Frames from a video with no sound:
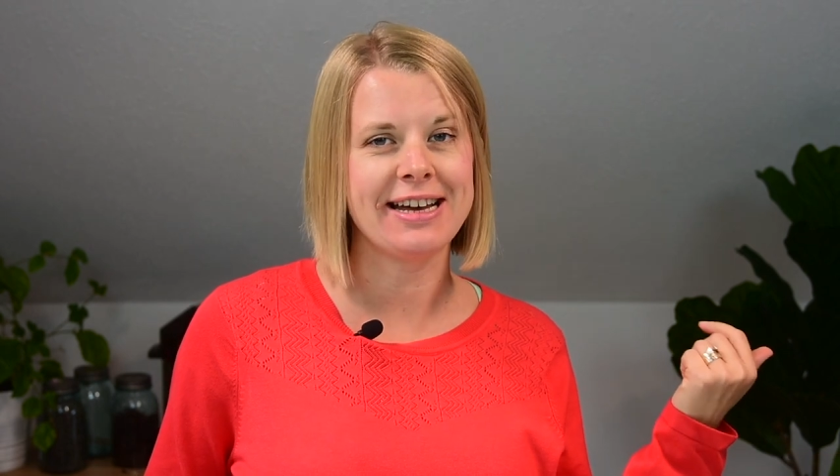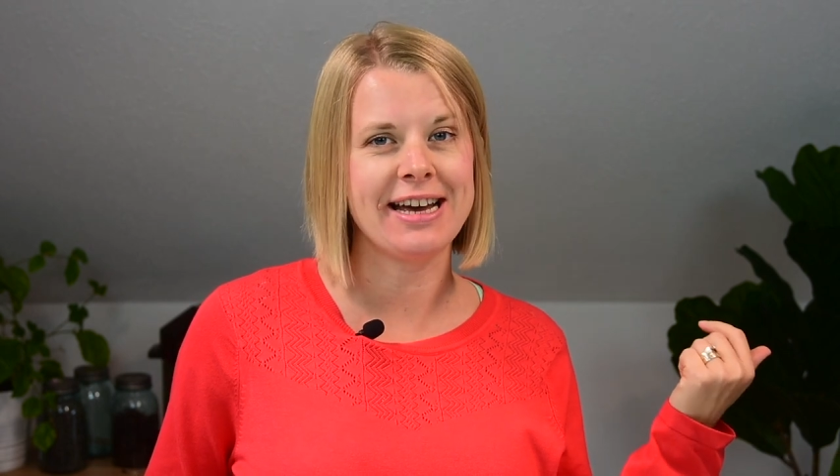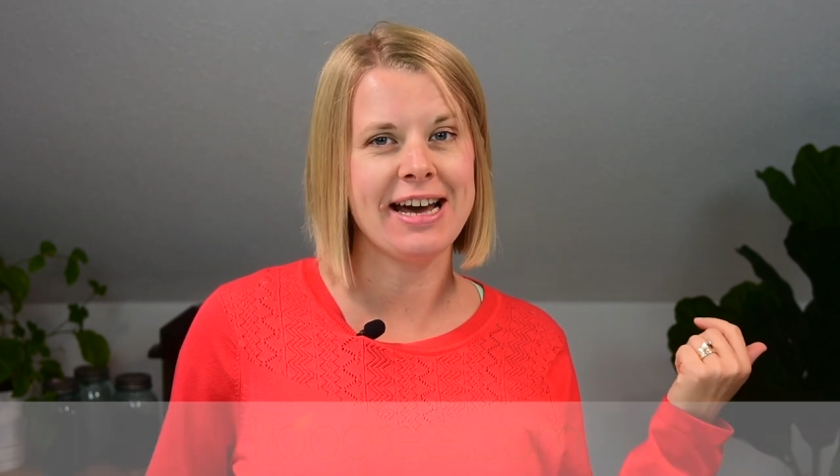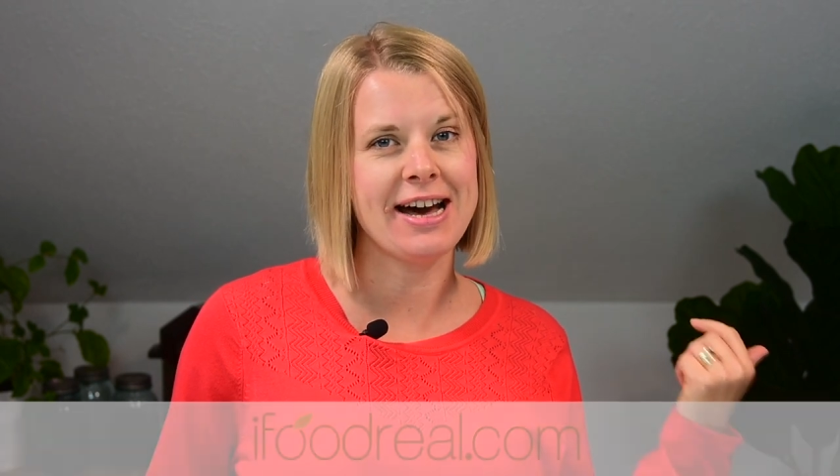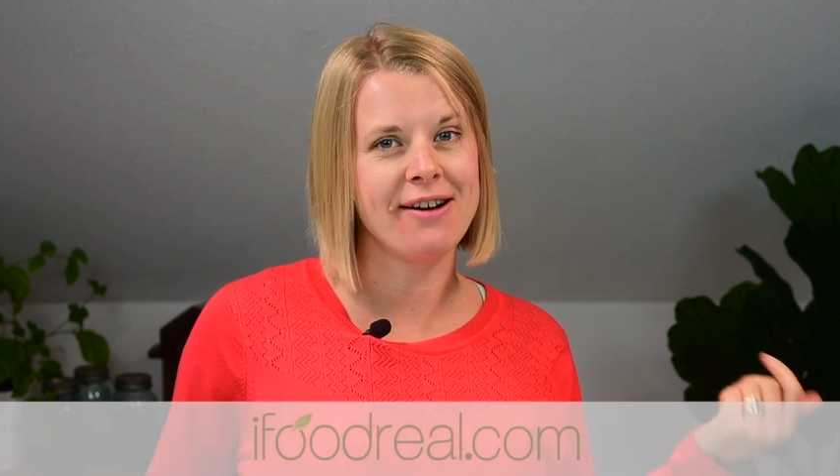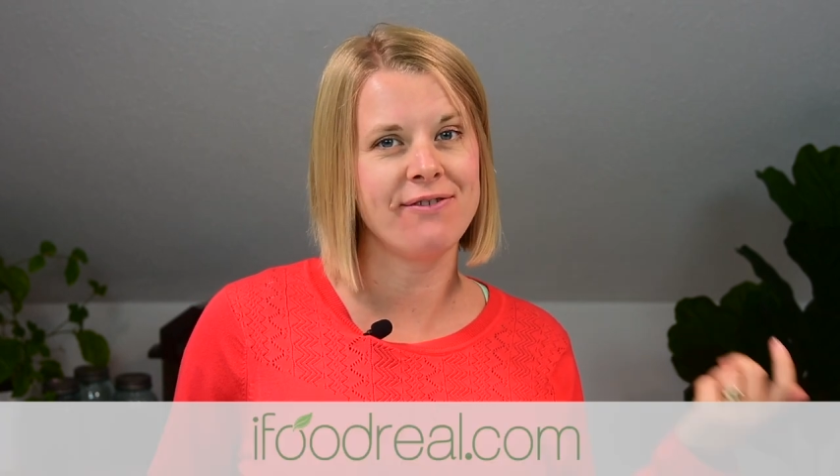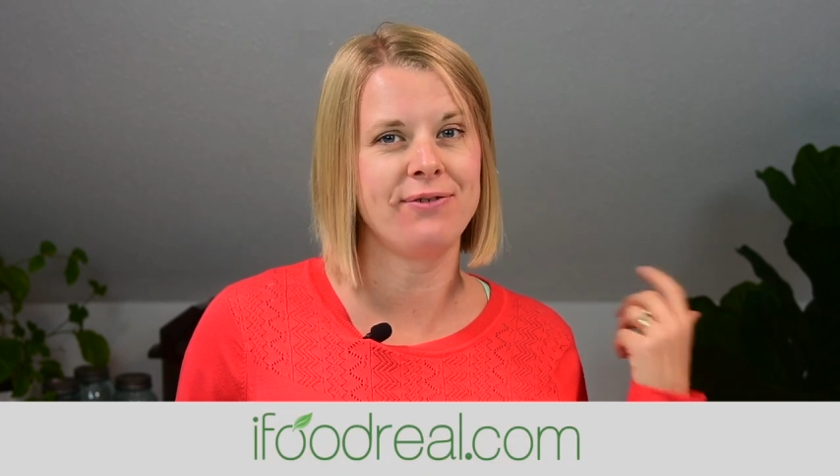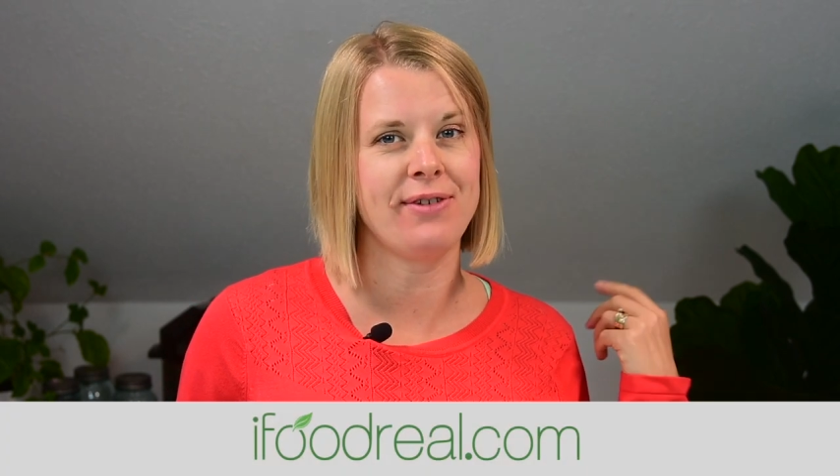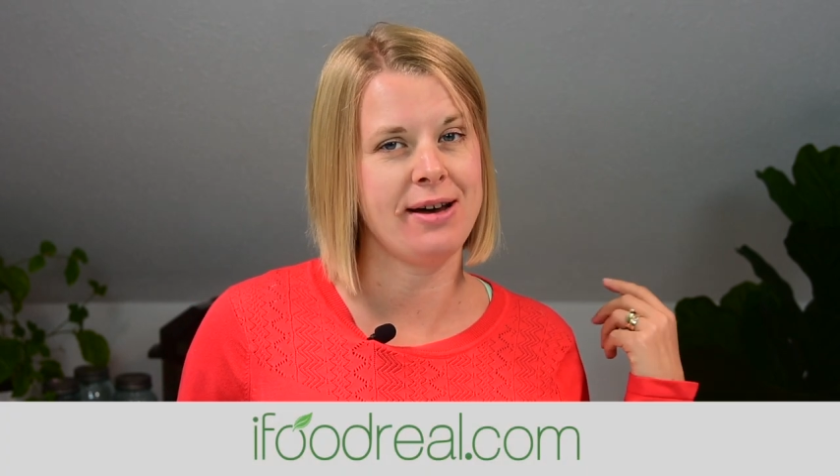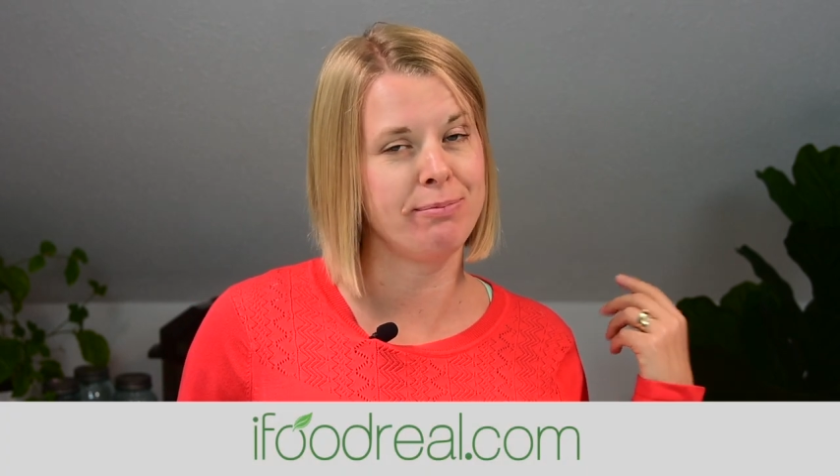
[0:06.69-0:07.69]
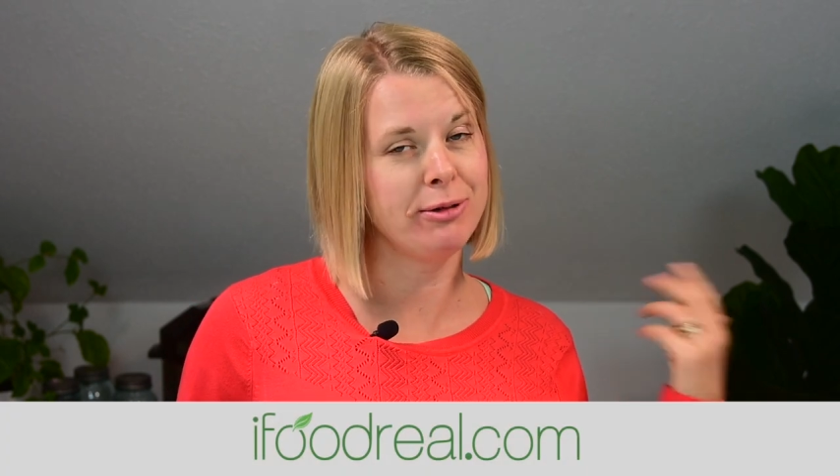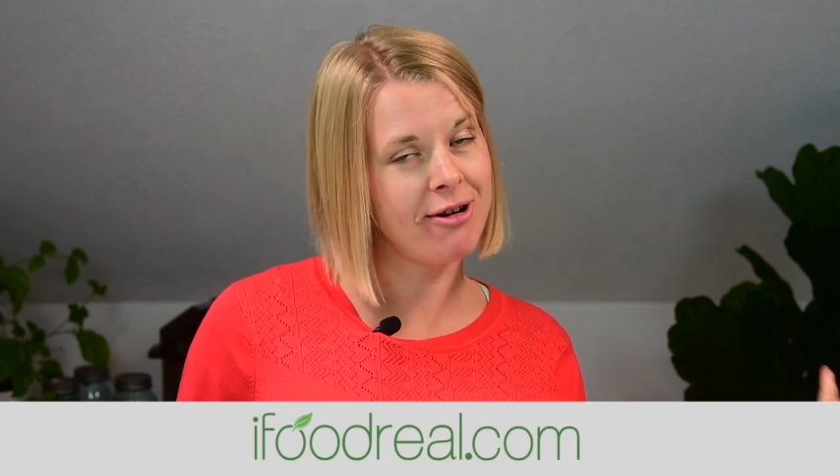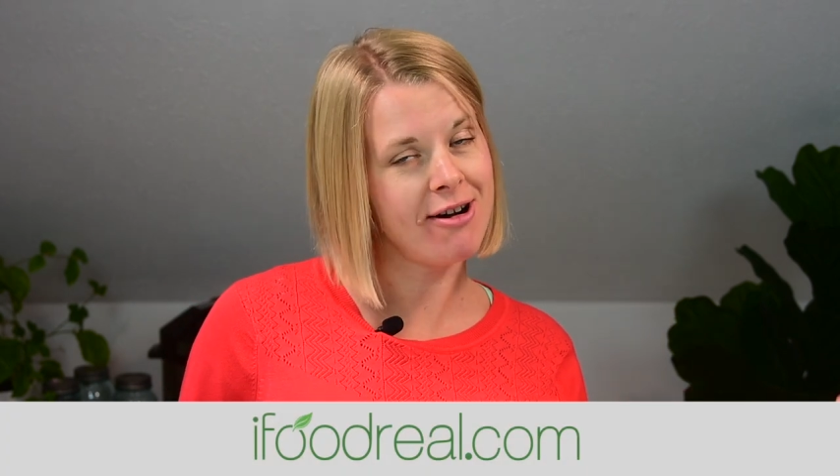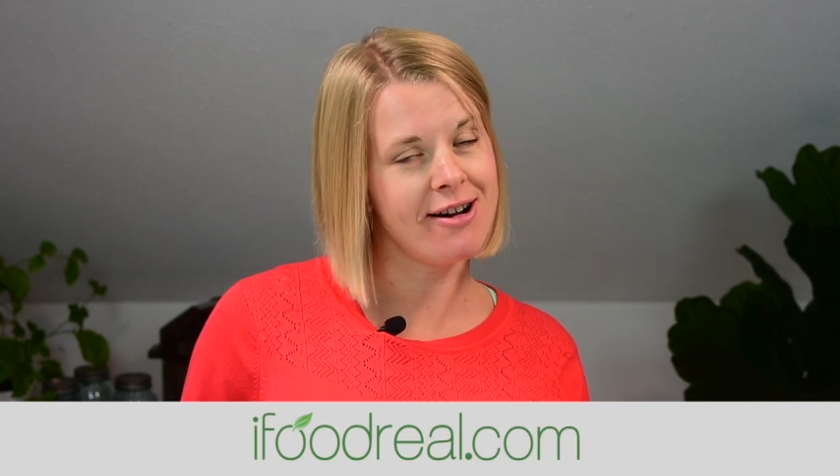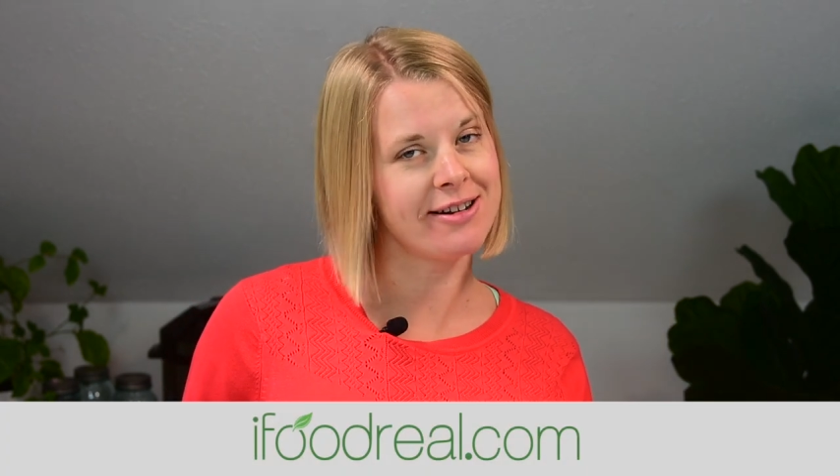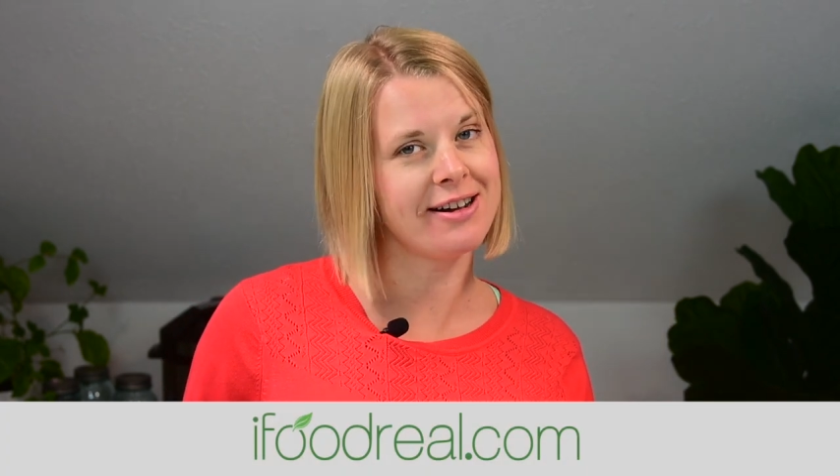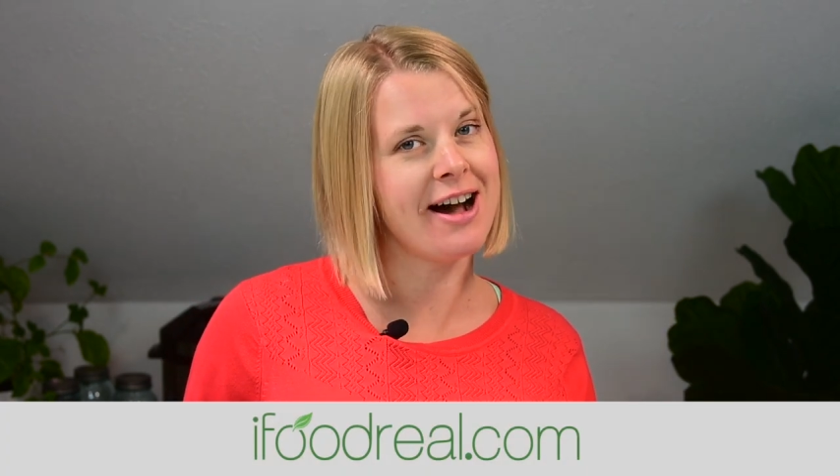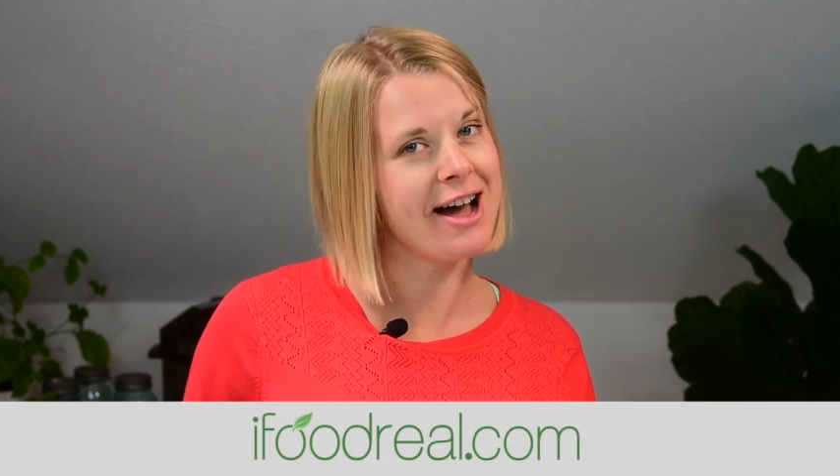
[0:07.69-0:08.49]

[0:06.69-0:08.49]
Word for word: and I have a blog,